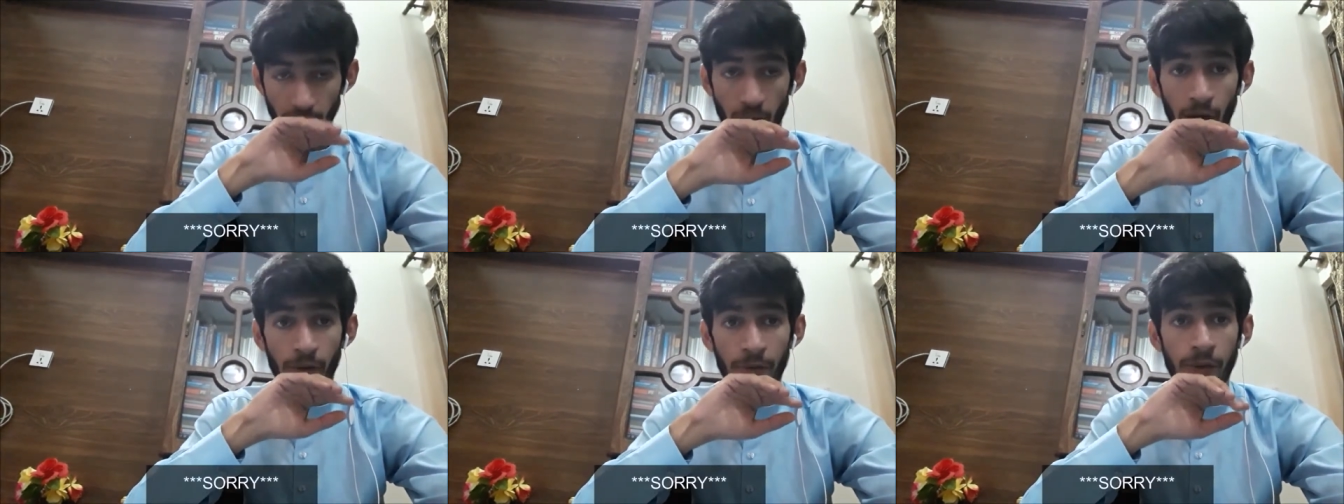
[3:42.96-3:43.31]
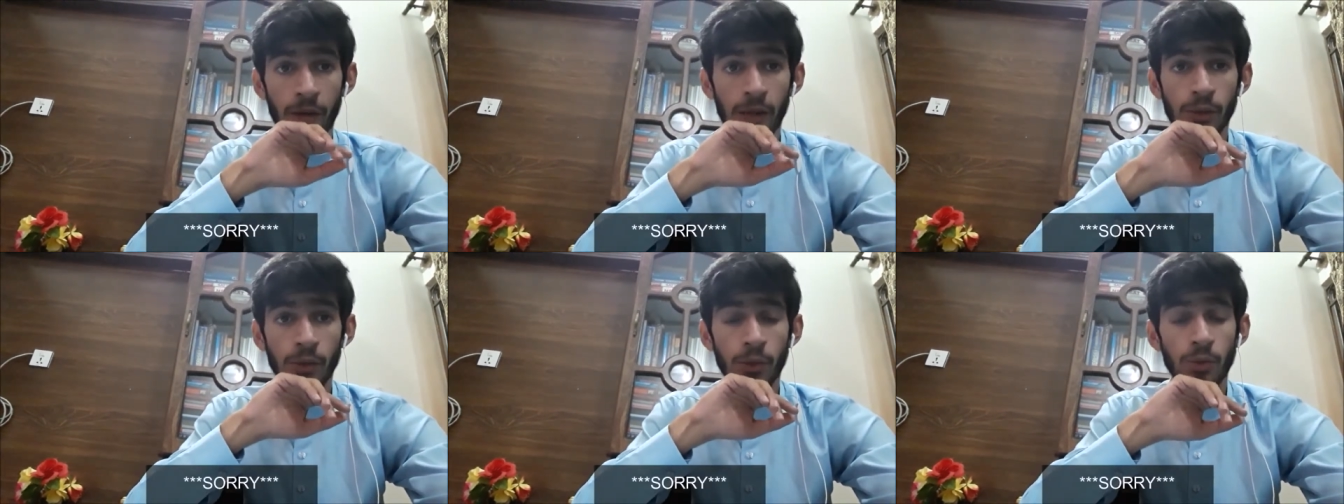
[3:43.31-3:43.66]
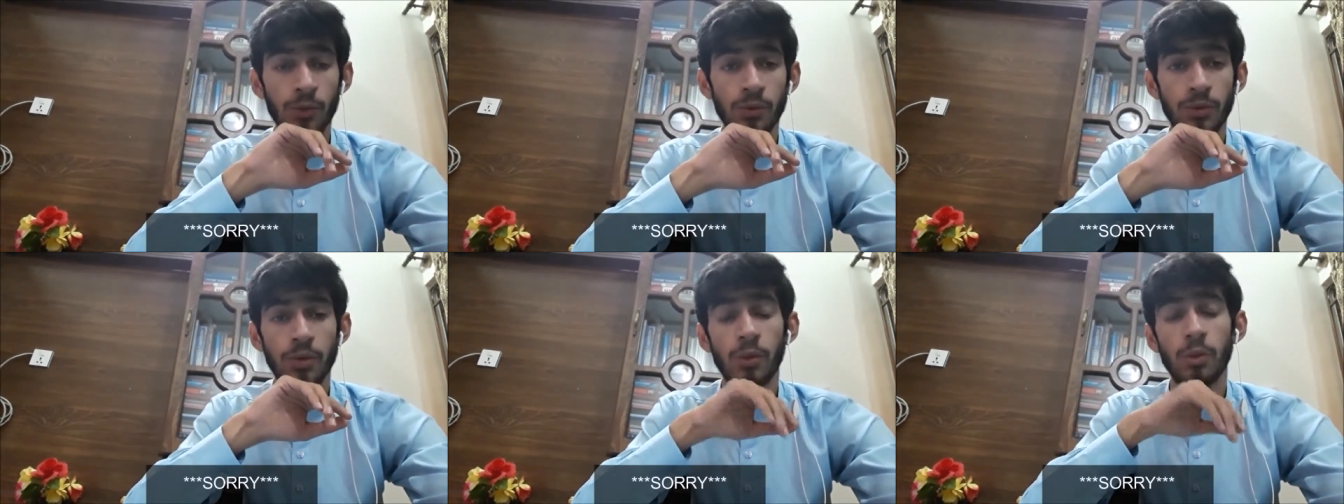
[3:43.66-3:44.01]
of all
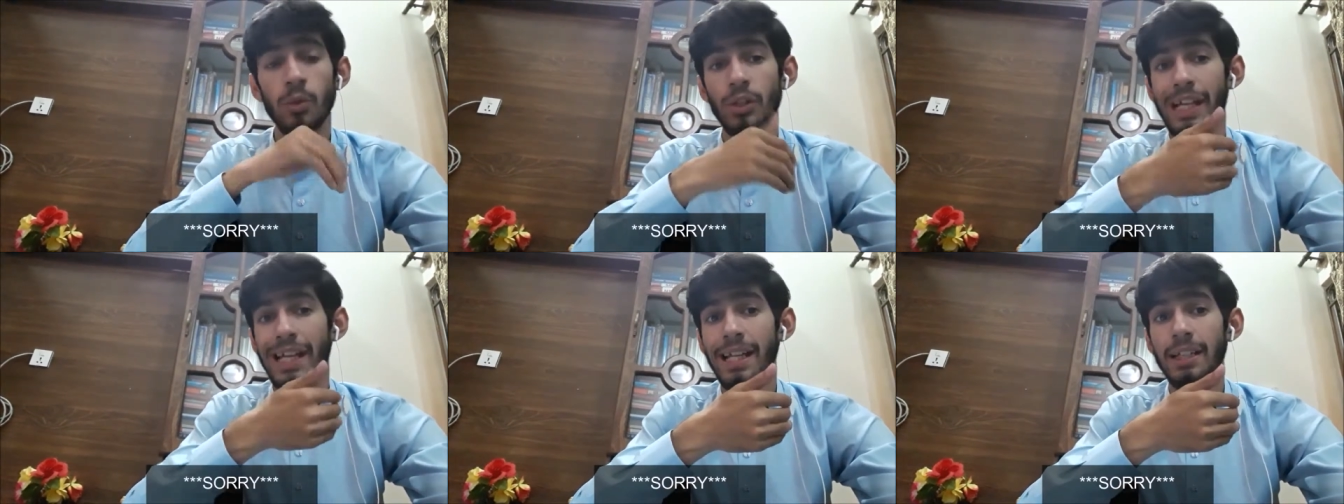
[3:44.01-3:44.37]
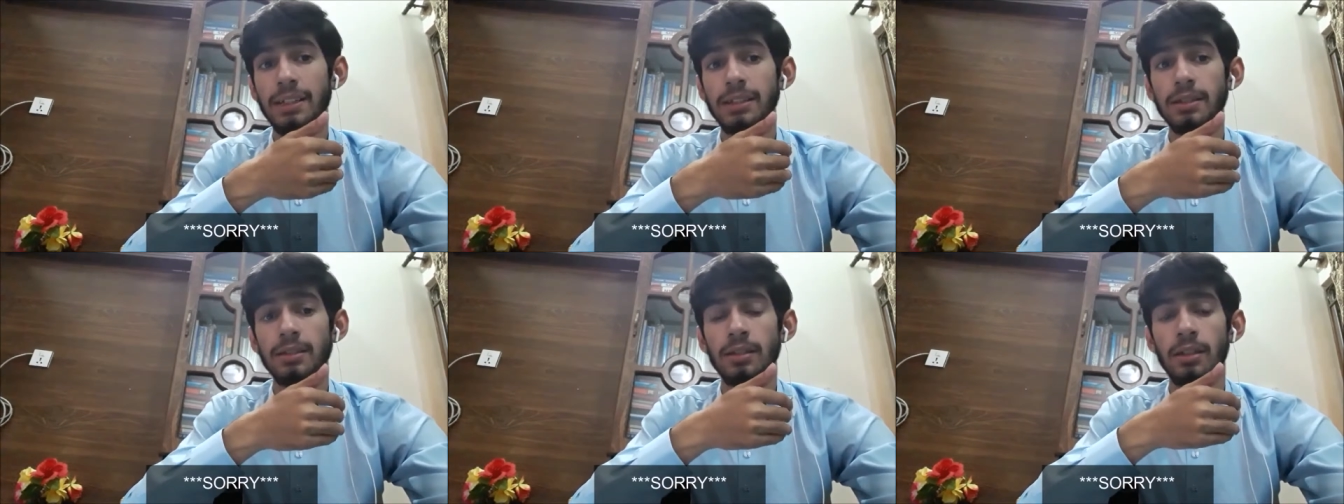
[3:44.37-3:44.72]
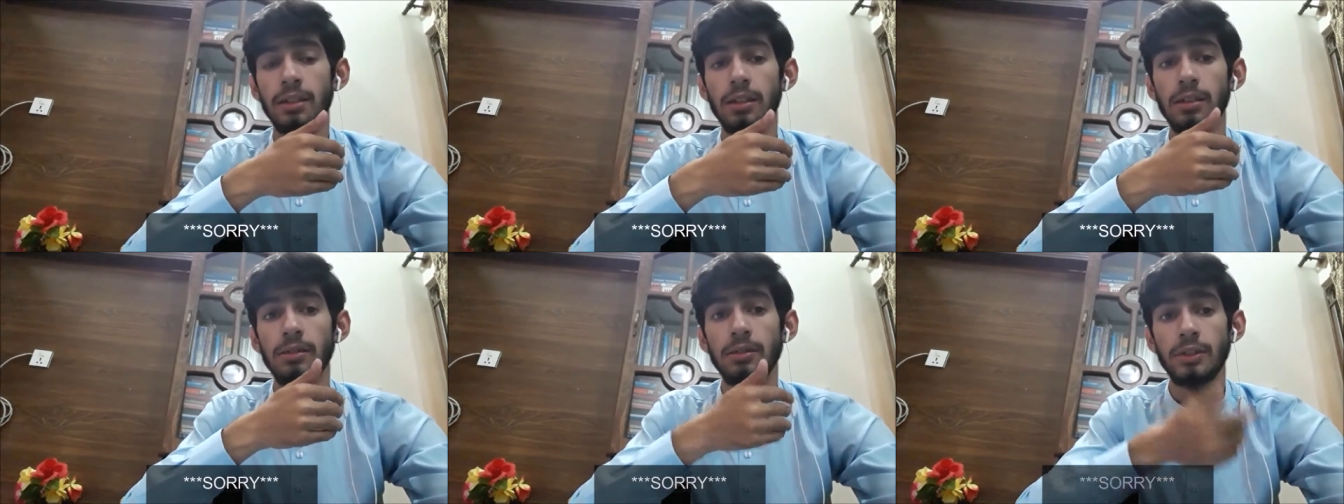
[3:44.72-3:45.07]
those who take
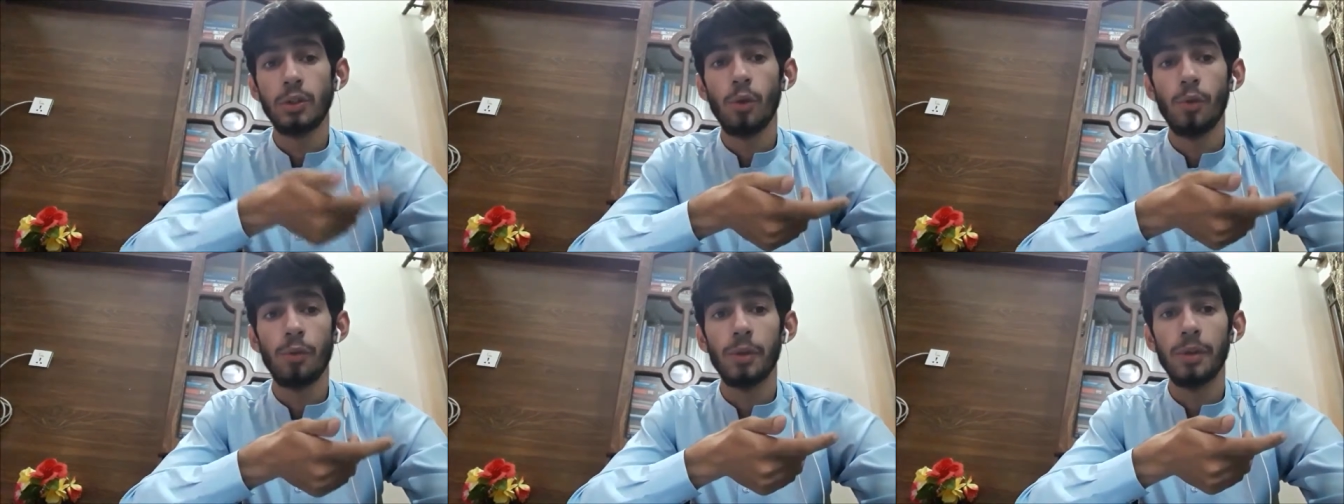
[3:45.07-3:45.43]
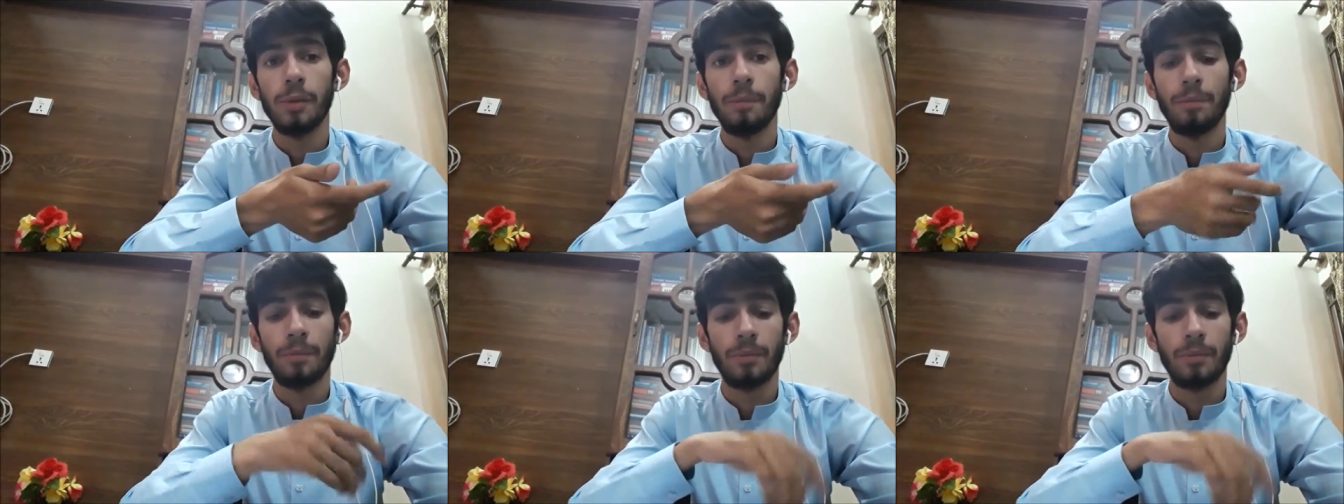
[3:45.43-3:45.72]
uh, TOEFL,